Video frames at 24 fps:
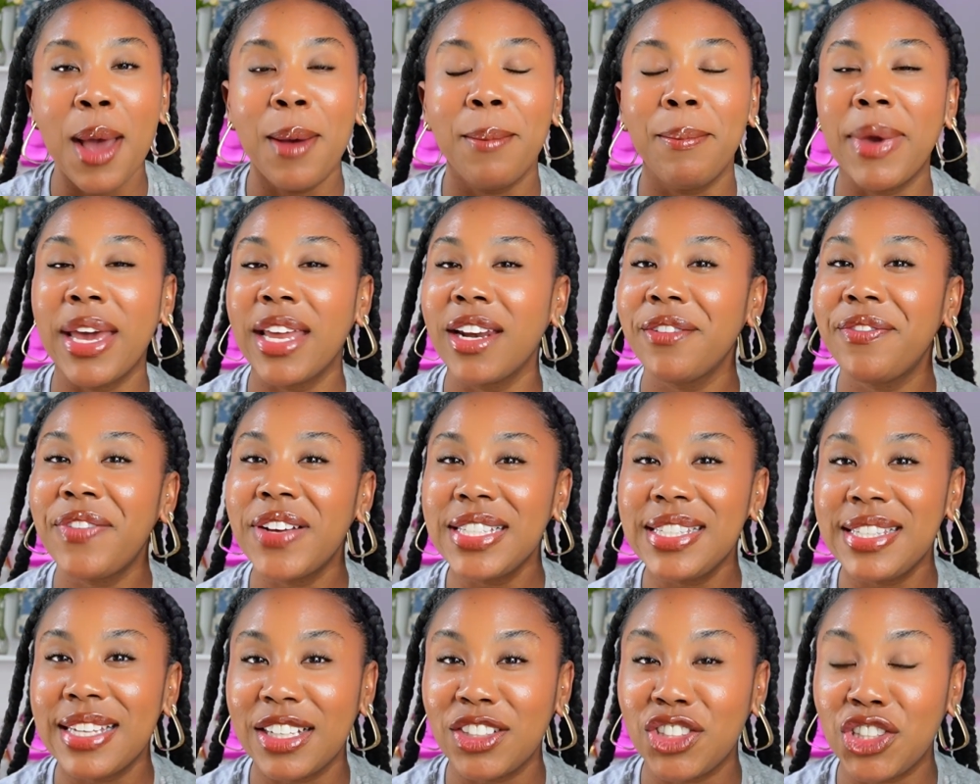
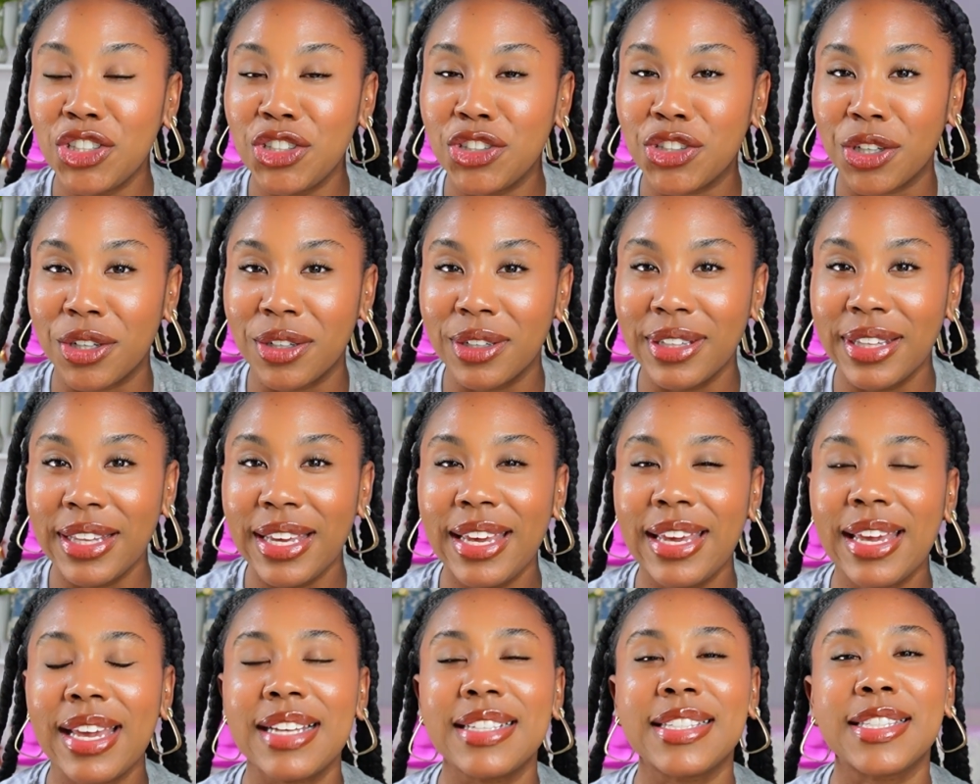Manifestation
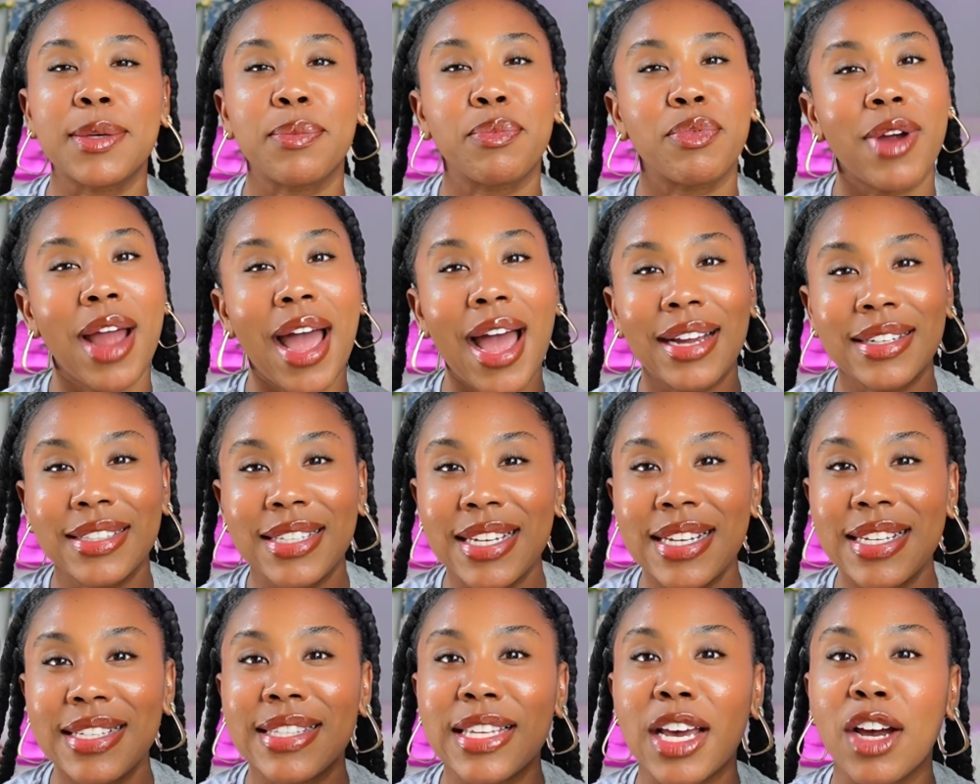journaling is the
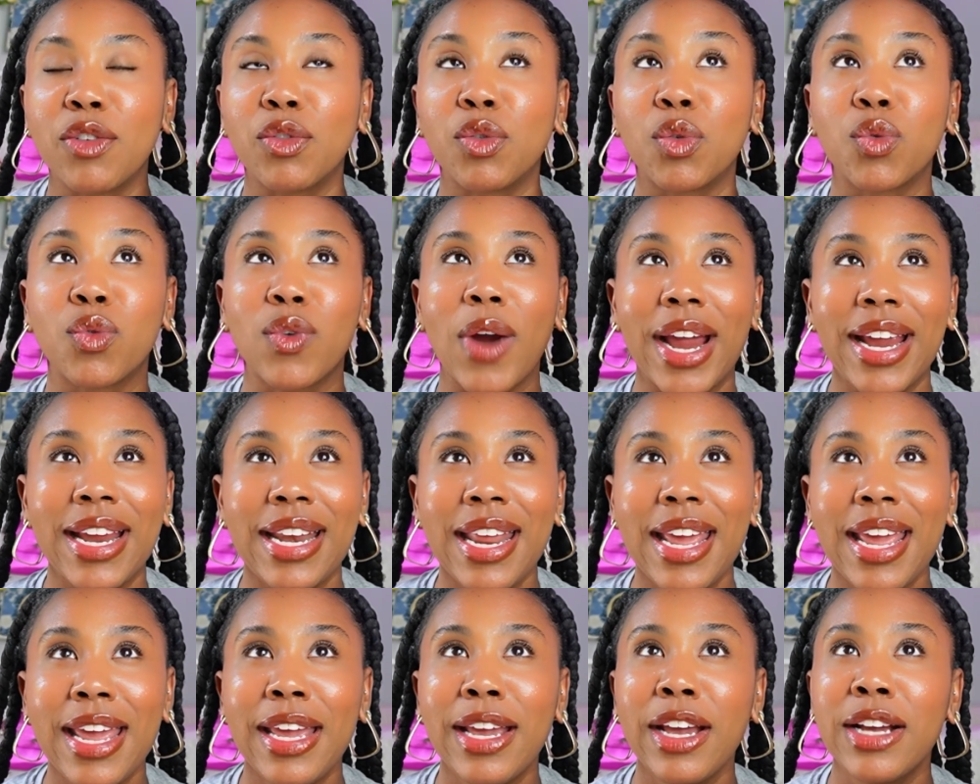practice of
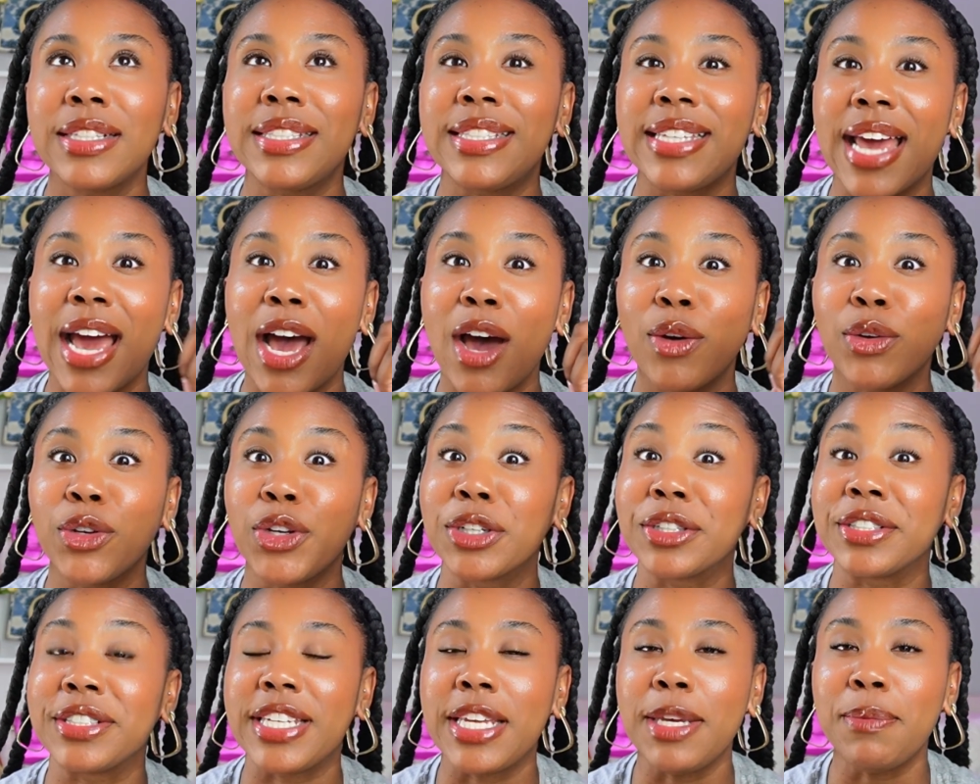writing down
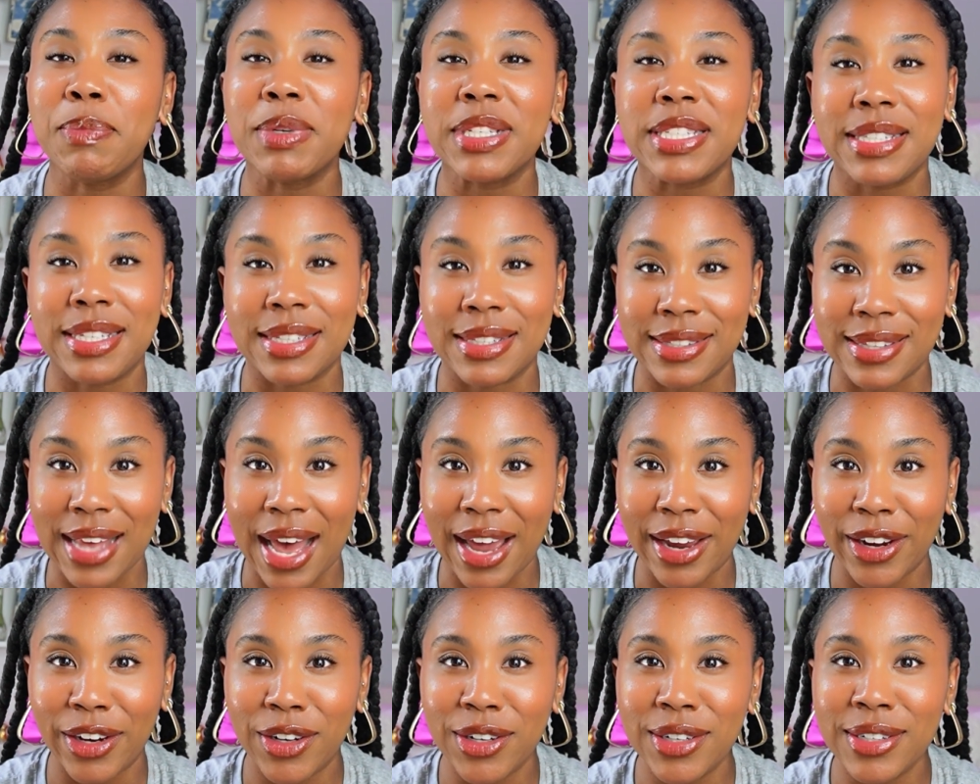your deepest
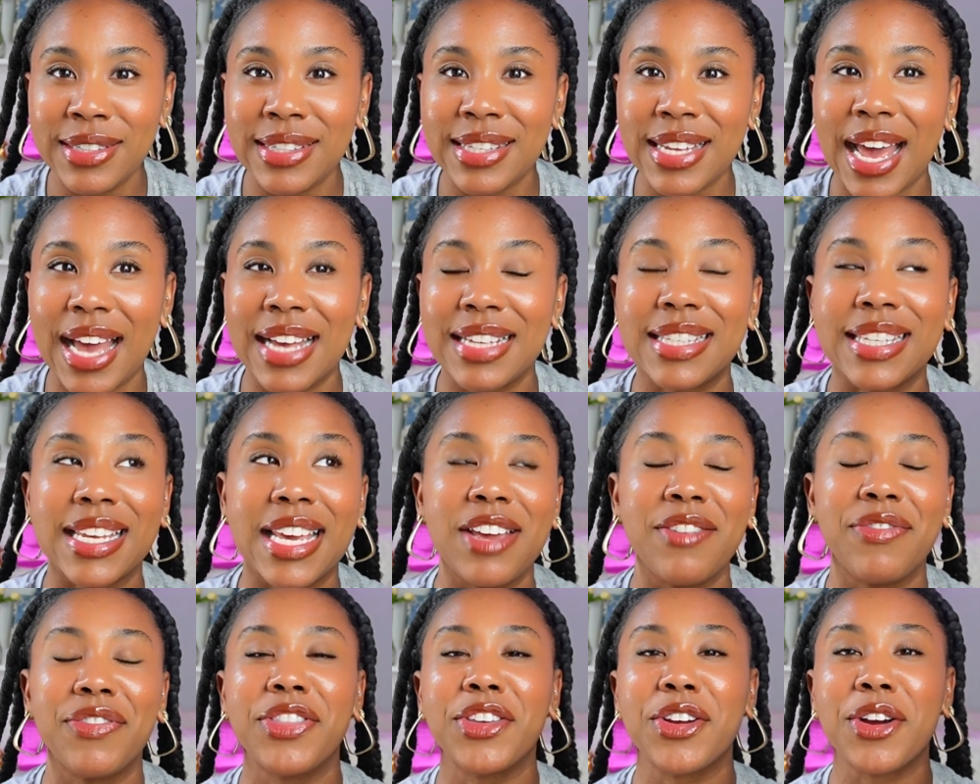desires as
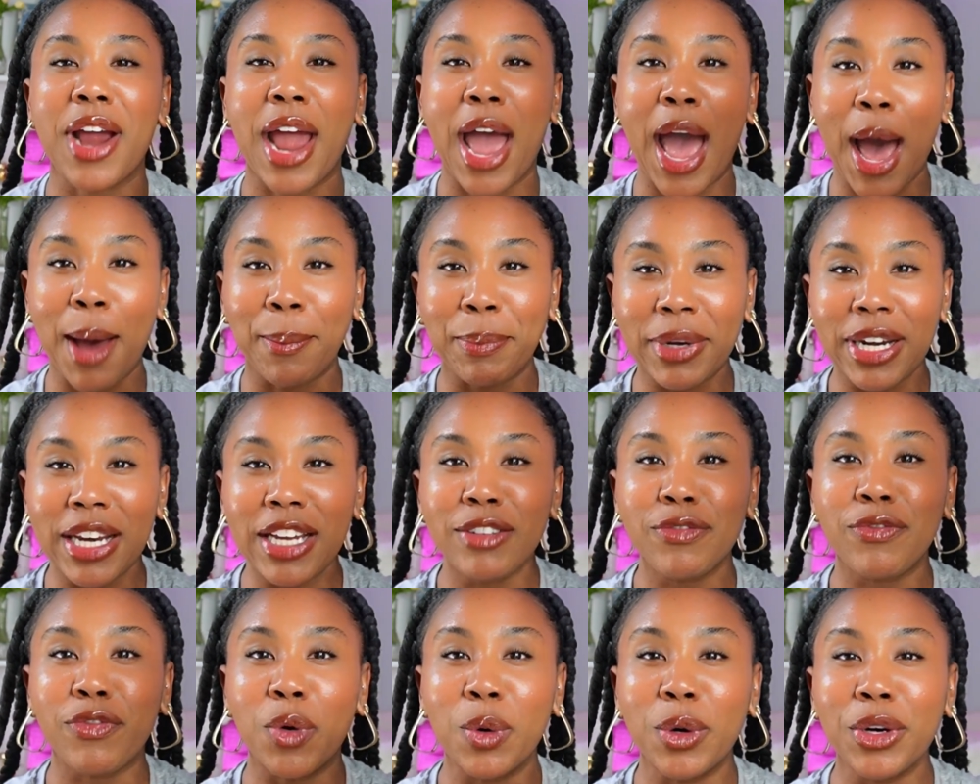if they're
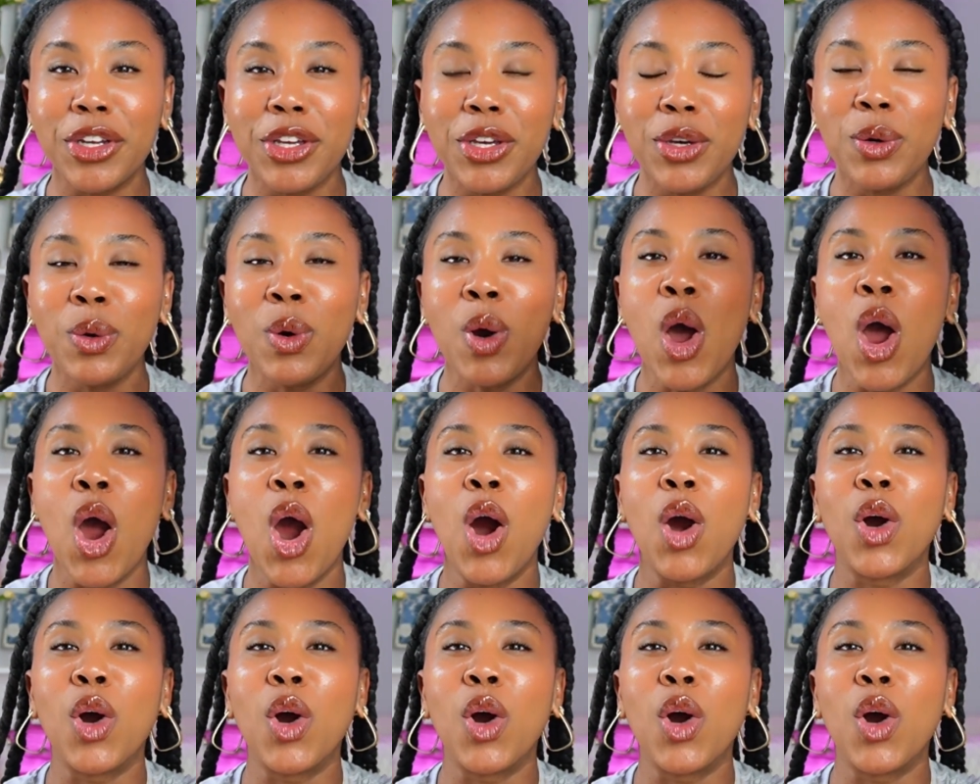happening for you